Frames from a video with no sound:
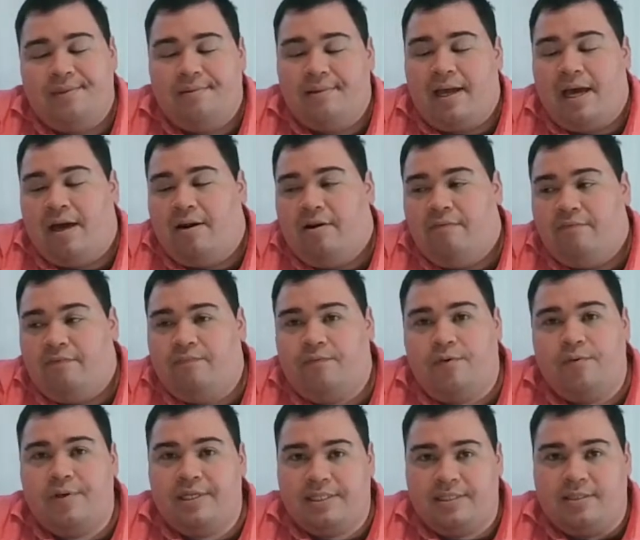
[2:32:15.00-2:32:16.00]
I don't even
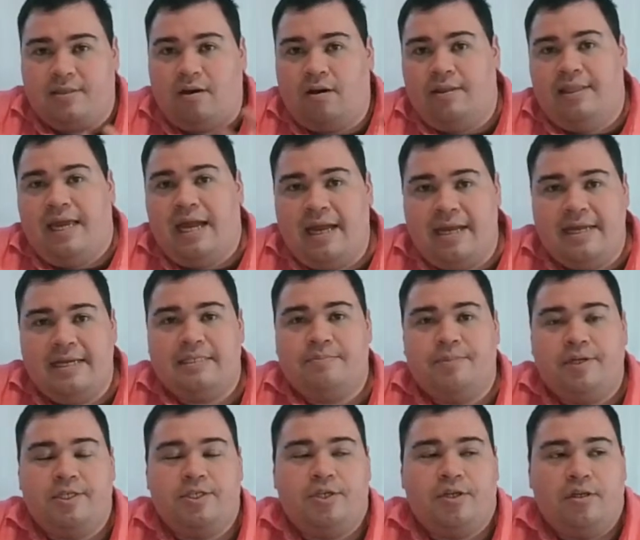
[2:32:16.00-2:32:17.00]
focus on that as
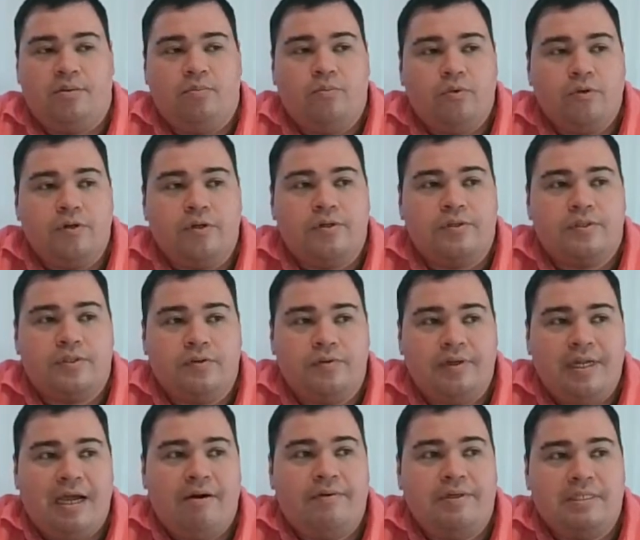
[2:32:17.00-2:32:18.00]
much anymore. So
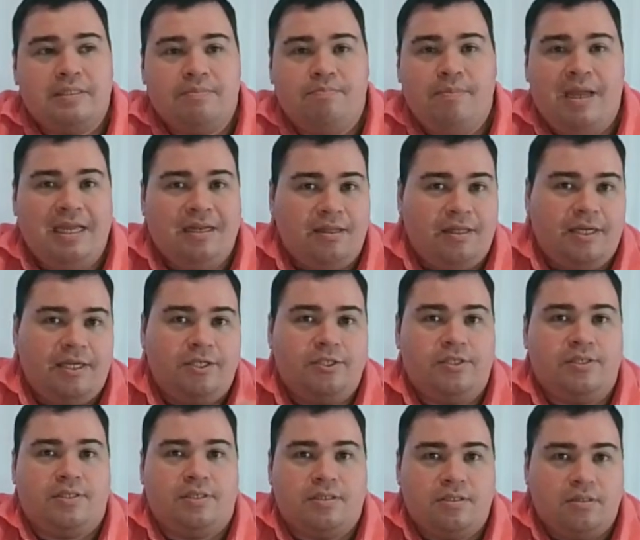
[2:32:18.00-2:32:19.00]
now it's mainly
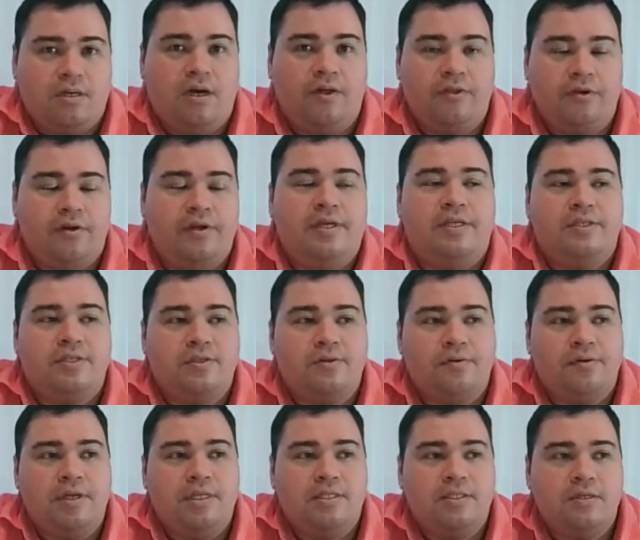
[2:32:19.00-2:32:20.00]
just other
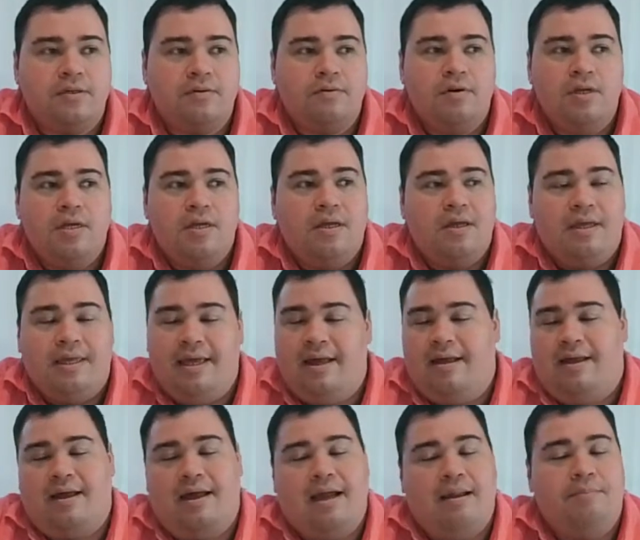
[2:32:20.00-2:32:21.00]
history. So
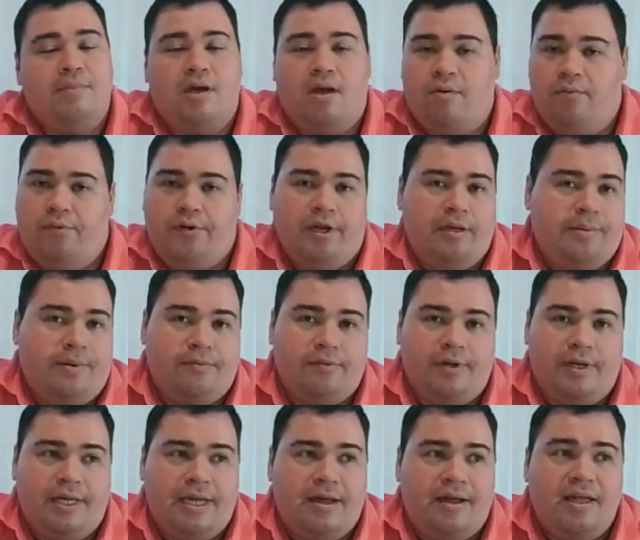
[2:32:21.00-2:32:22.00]
yeah, I'm not worried about
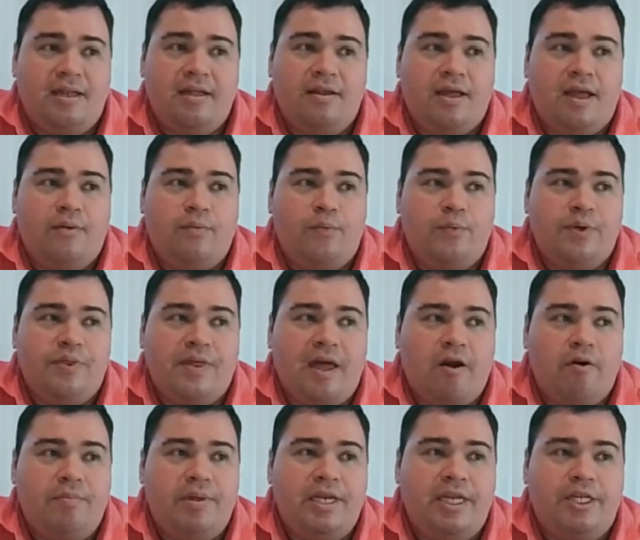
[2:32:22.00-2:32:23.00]
running out. And with
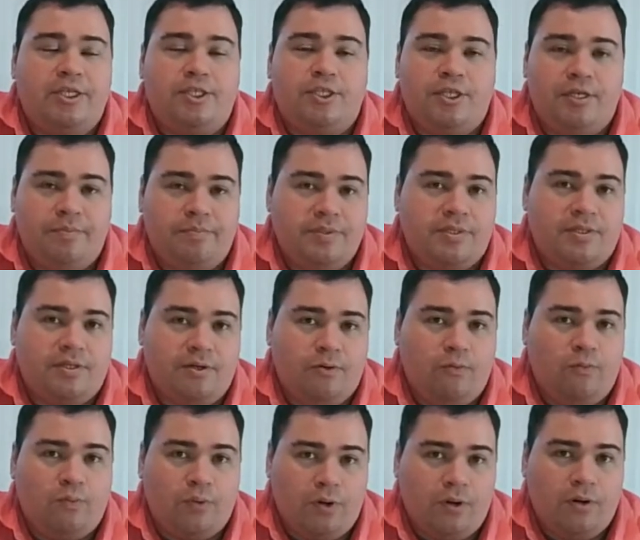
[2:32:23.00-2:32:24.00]
how many ships there
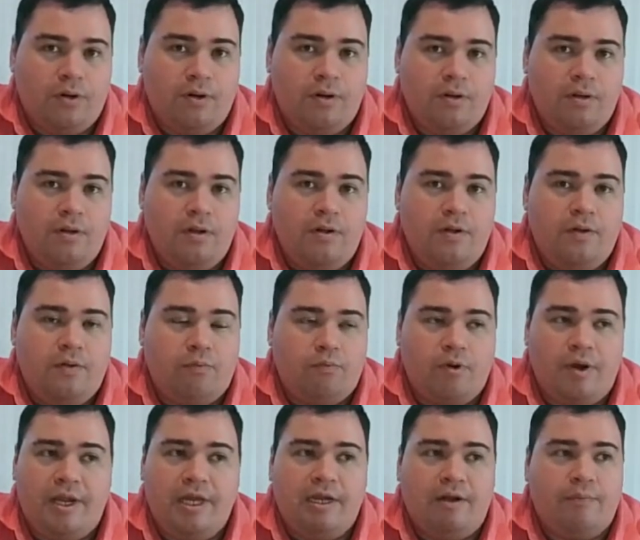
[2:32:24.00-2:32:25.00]
were
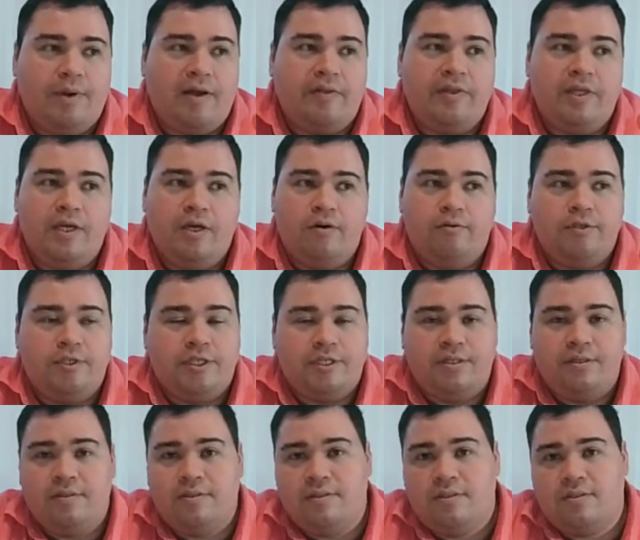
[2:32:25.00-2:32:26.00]
running around the
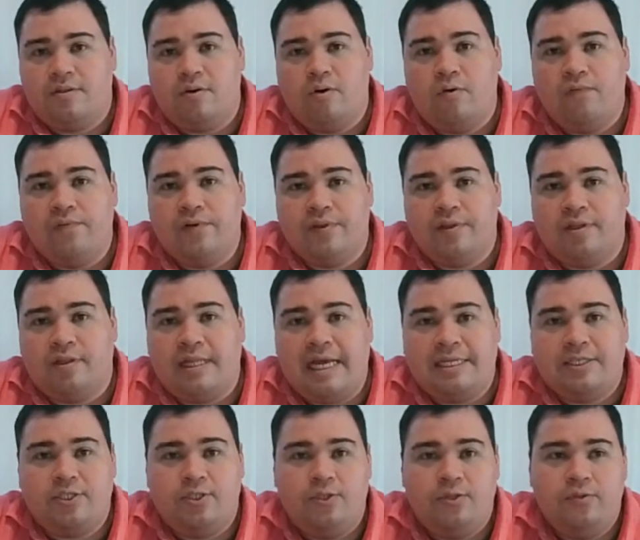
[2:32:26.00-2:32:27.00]
oceans over the
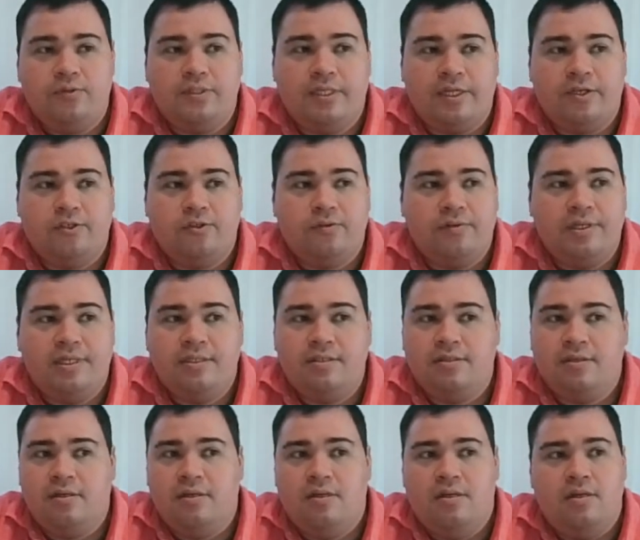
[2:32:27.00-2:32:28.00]
last 2
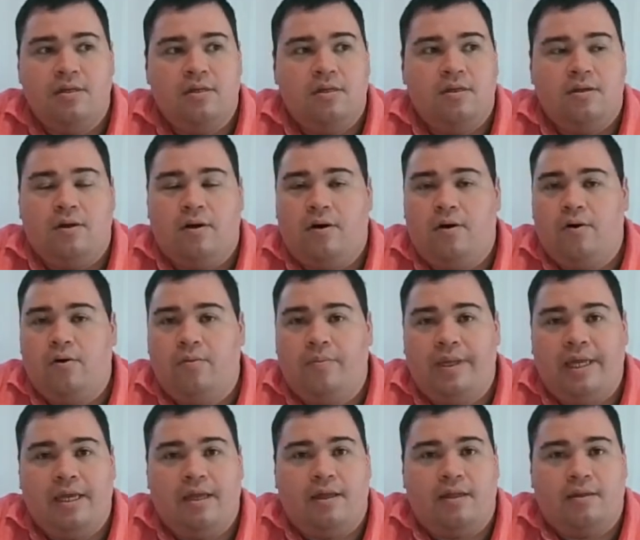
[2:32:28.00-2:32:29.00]
centuries, oh
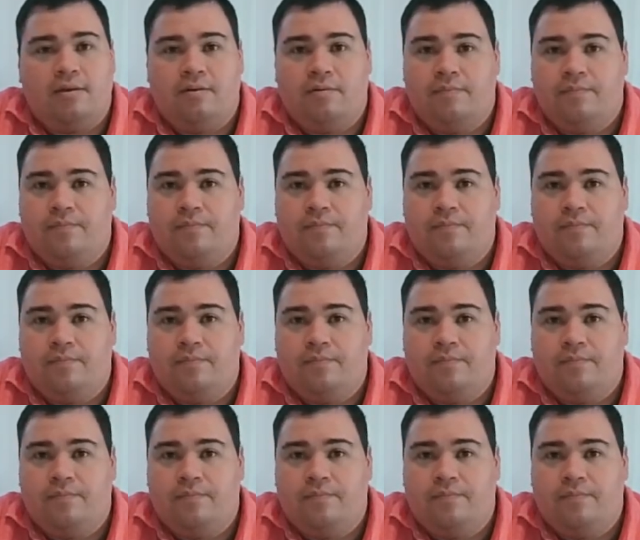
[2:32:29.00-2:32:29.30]
man,